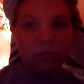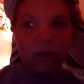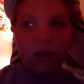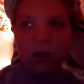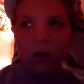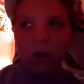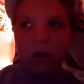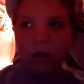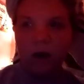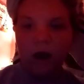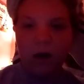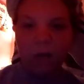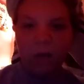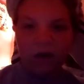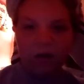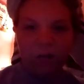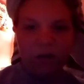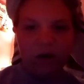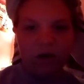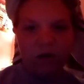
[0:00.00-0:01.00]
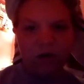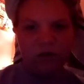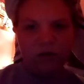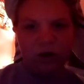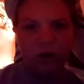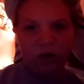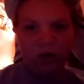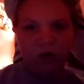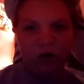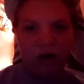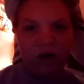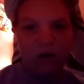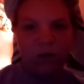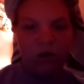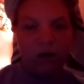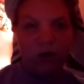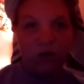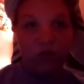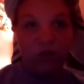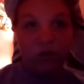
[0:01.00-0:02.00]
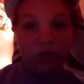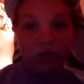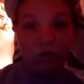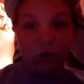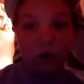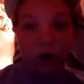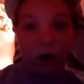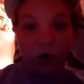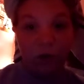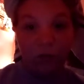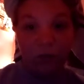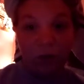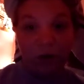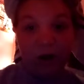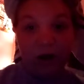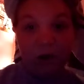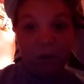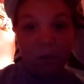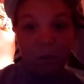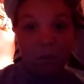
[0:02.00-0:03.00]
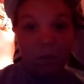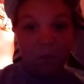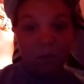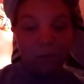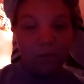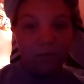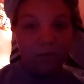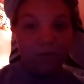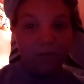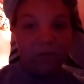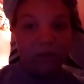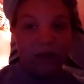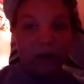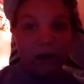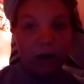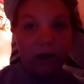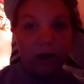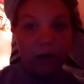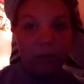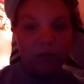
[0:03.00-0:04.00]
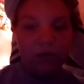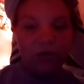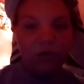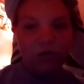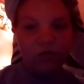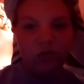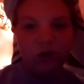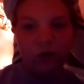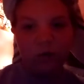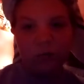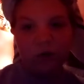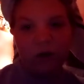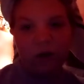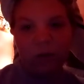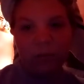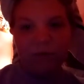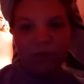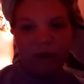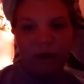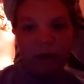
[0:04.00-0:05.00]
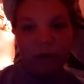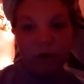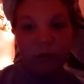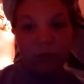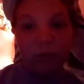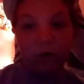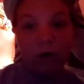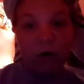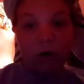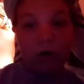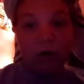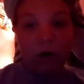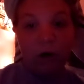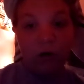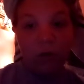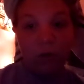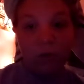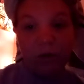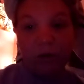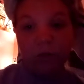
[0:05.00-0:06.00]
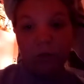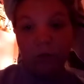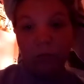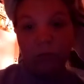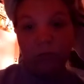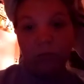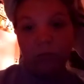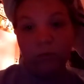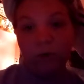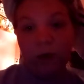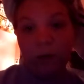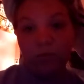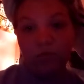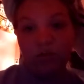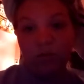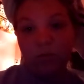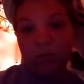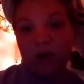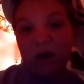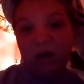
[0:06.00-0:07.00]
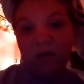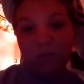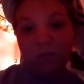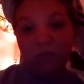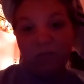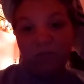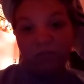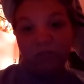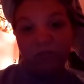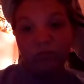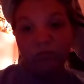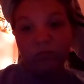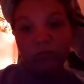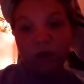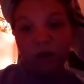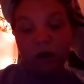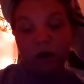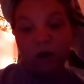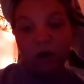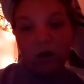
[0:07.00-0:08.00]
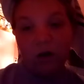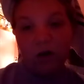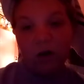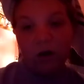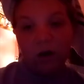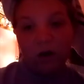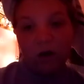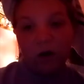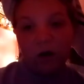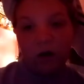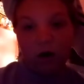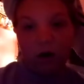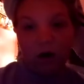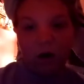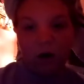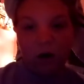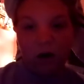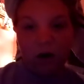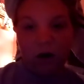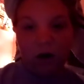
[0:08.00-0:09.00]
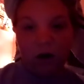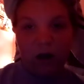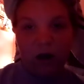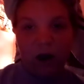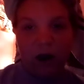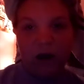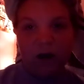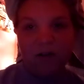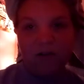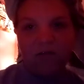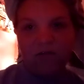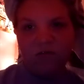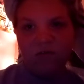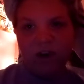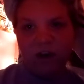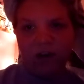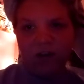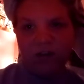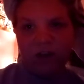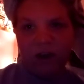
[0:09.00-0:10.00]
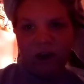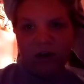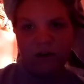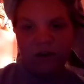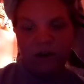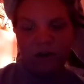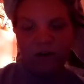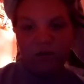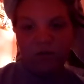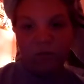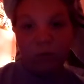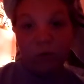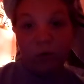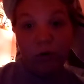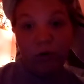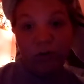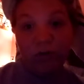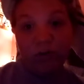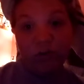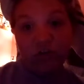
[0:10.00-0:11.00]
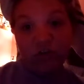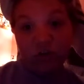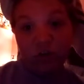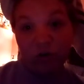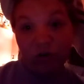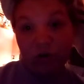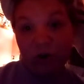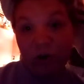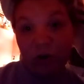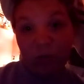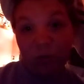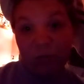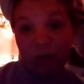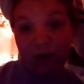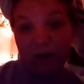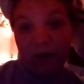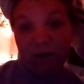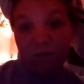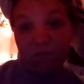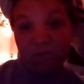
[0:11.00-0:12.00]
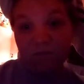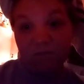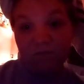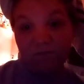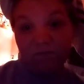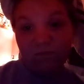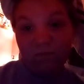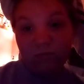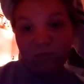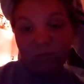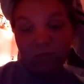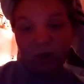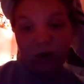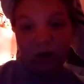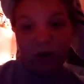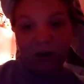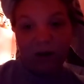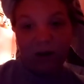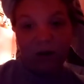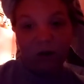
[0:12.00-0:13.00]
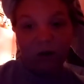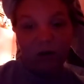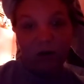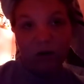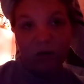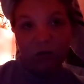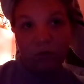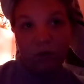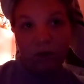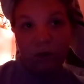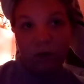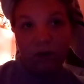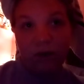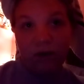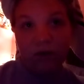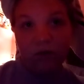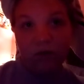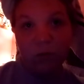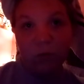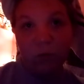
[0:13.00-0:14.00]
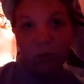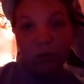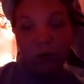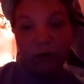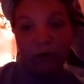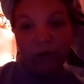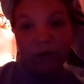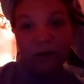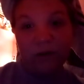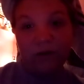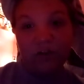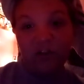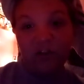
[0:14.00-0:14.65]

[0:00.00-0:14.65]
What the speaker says: I might make another email just for cosplay. I'm still trying to work out with Hikaru what our cosplay group name should be. I've got the idea of Poison Sugar Cosplay, but Hikaru didn't really like the Poison